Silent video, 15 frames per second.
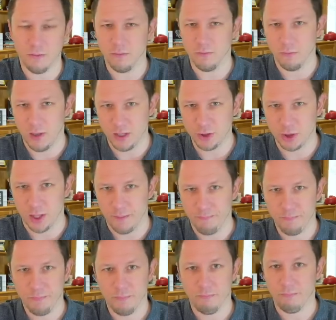Russia
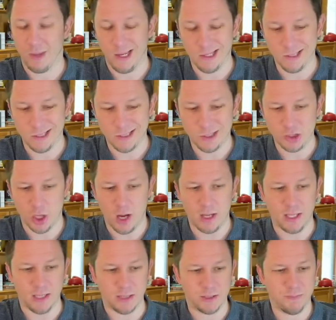and the
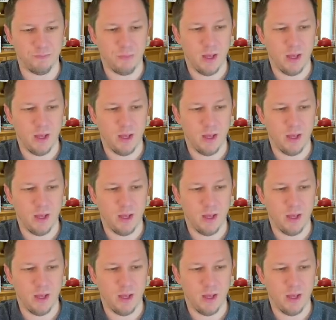Saudis.